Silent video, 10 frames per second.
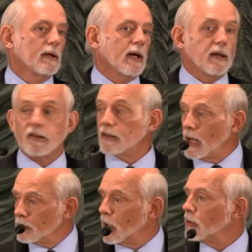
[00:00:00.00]
And the
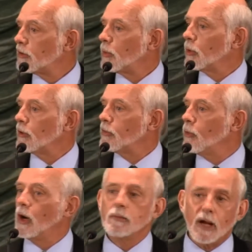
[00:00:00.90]
same dose that worked for
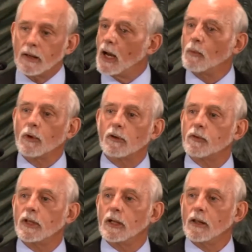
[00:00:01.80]
one may not work
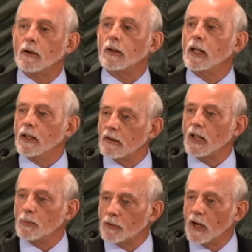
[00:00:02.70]
for the other. It is
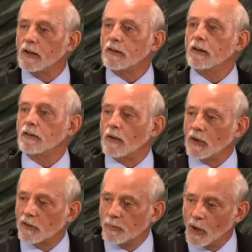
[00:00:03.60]
a process of
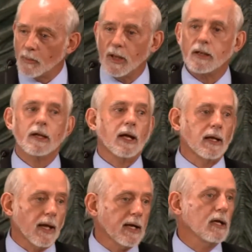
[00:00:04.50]
experimenting
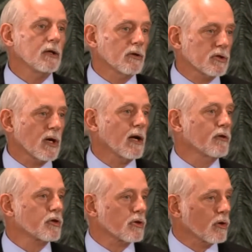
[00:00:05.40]
and letting your
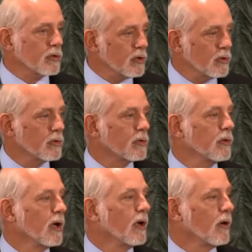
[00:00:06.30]
child show
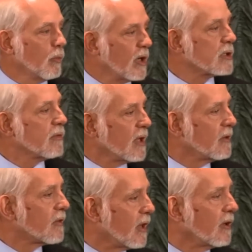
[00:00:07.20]
you which of
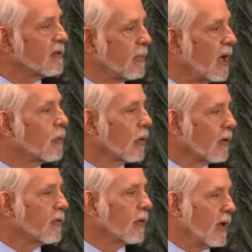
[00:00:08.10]
these things may
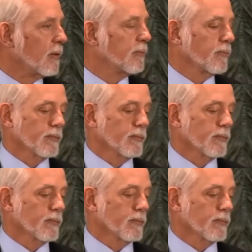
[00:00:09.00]
work for them.